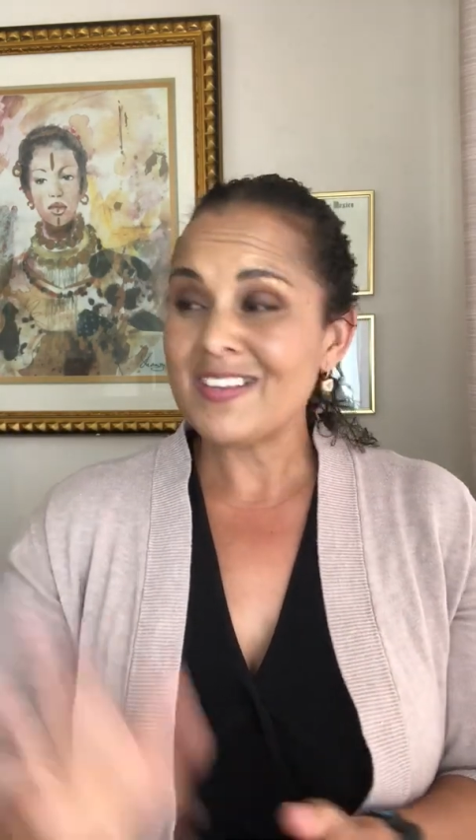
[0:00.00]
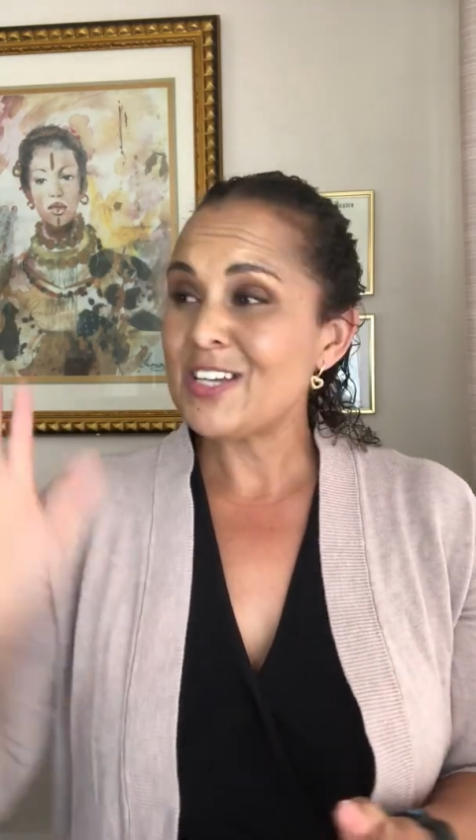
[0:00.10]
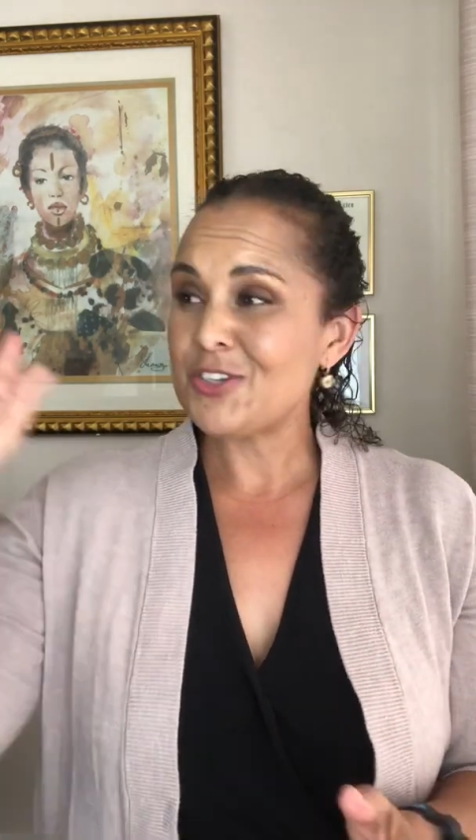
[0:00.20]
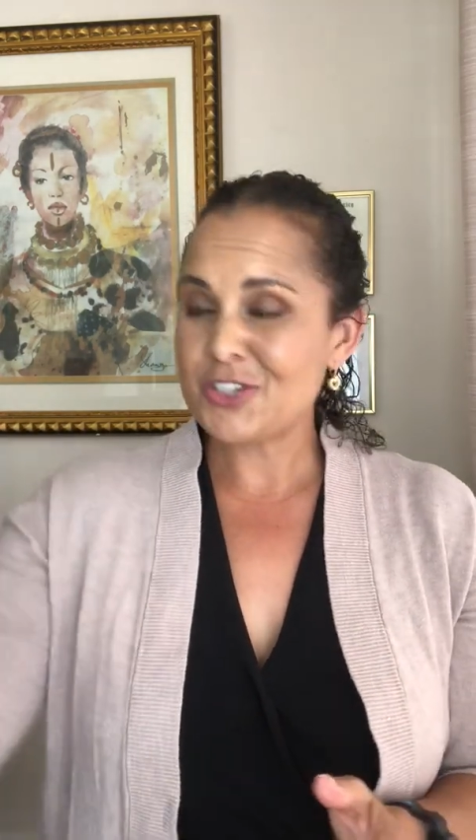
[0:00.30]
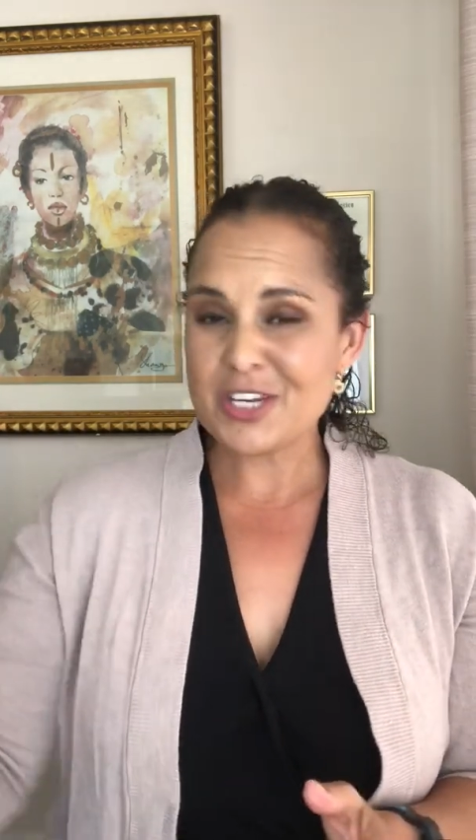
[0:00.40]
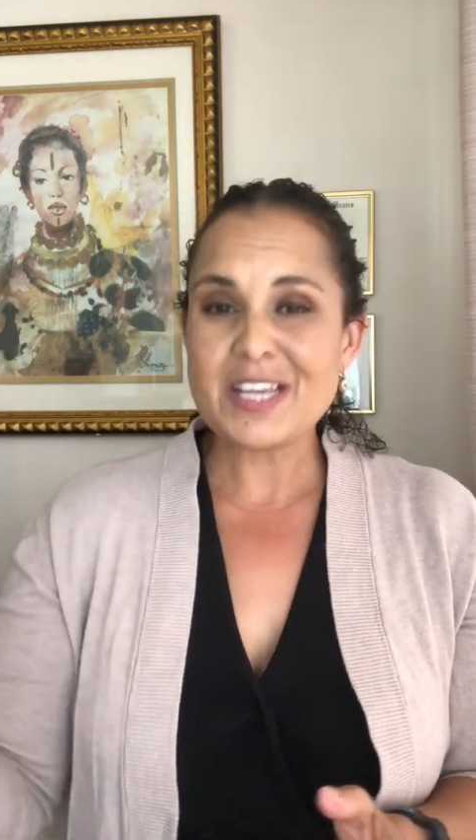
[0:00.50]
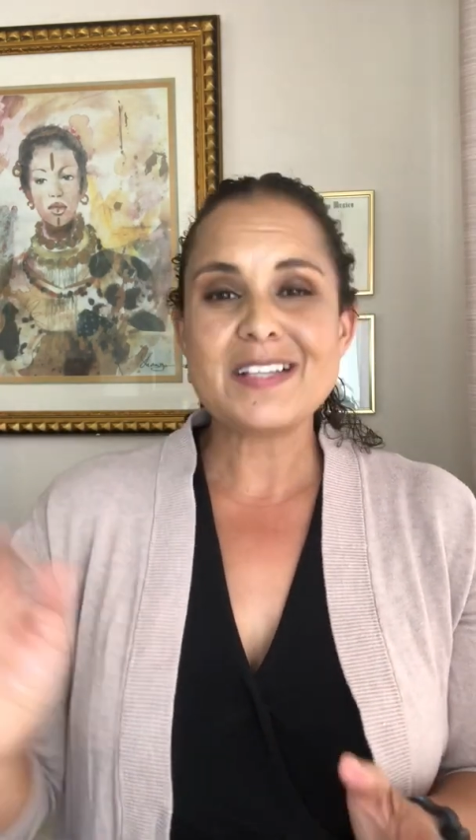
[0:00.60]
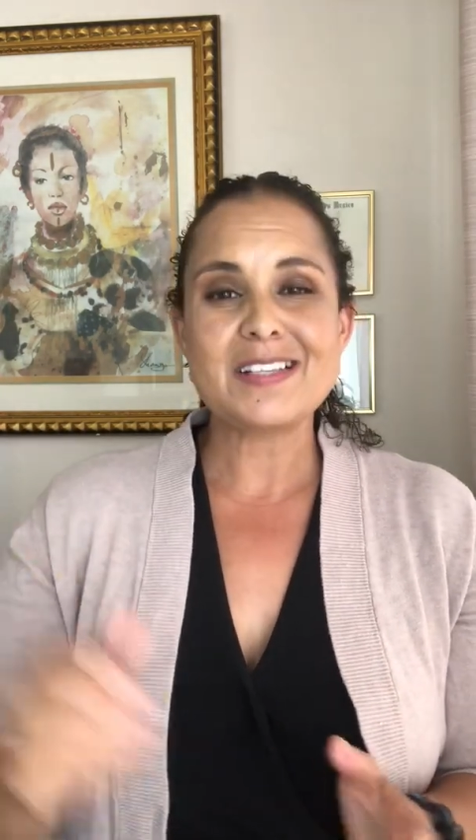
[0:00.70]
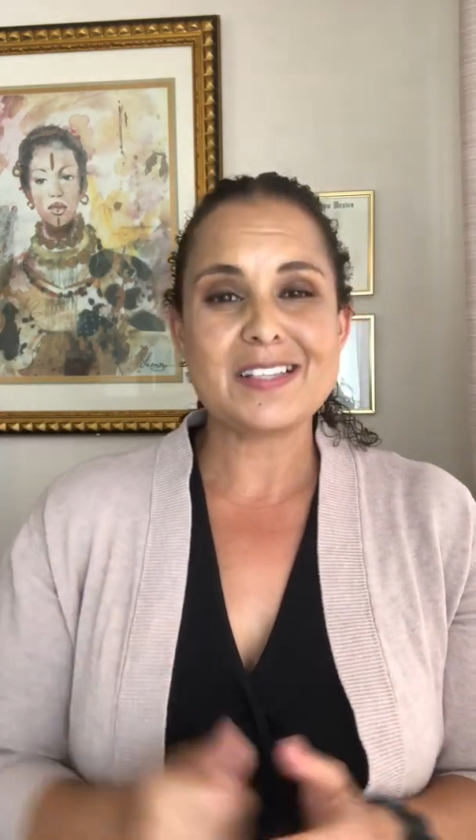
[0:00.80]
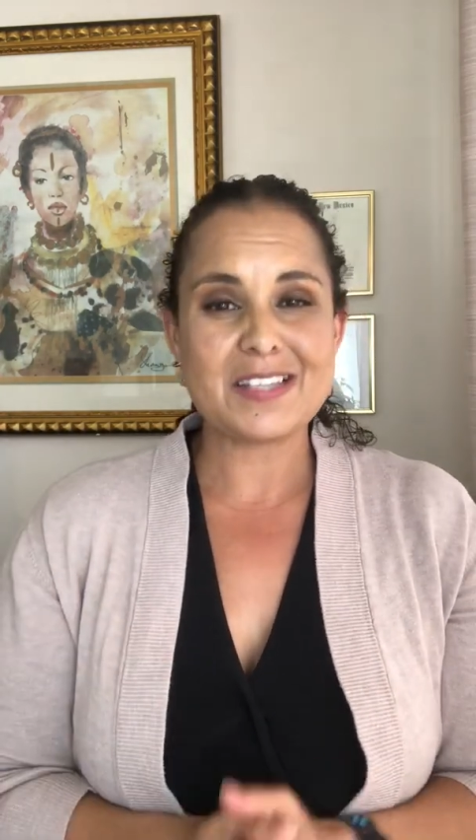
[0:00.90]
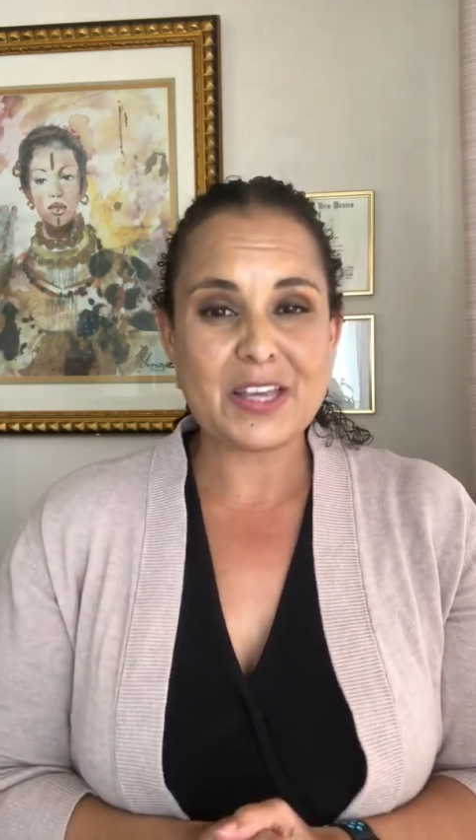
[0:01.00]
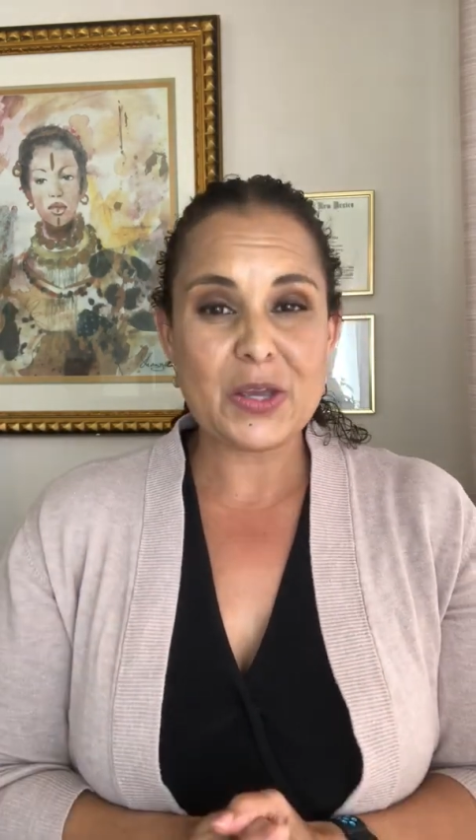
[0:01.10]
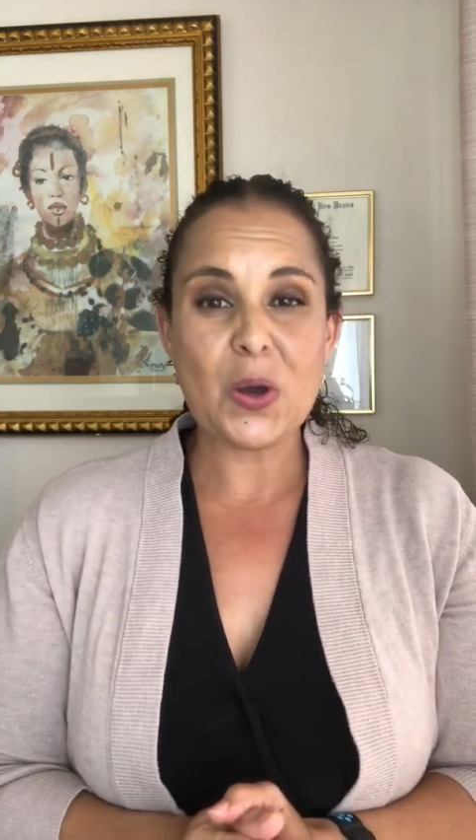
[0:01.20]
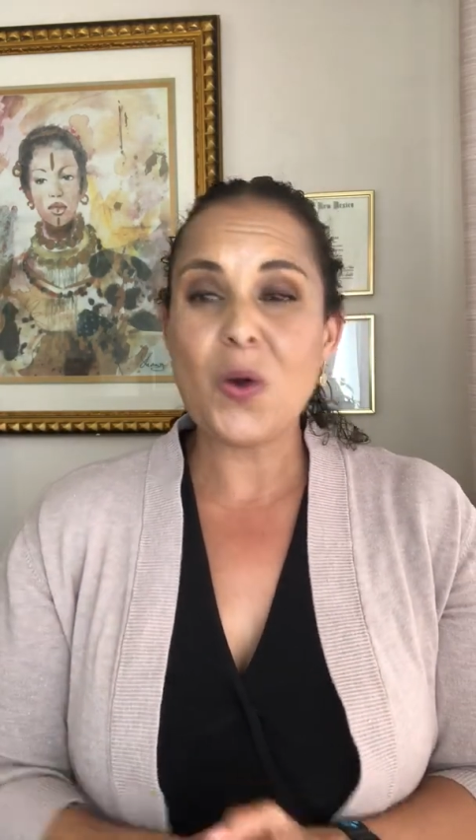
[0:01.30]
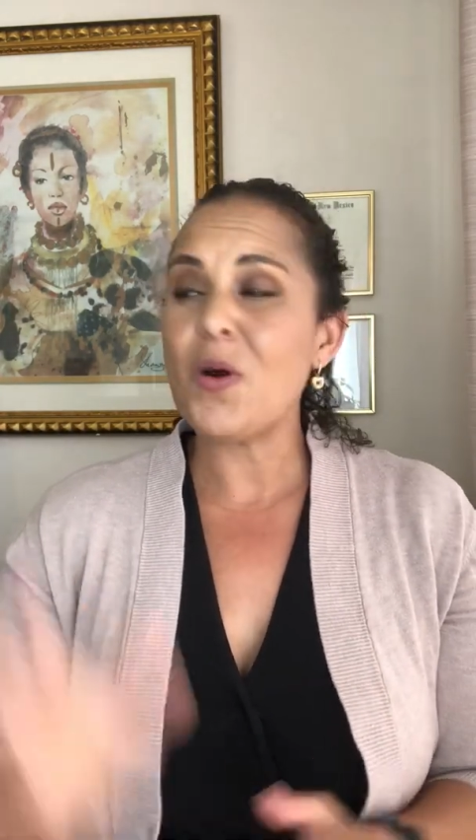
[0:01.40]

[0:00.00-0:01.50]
she is a CEO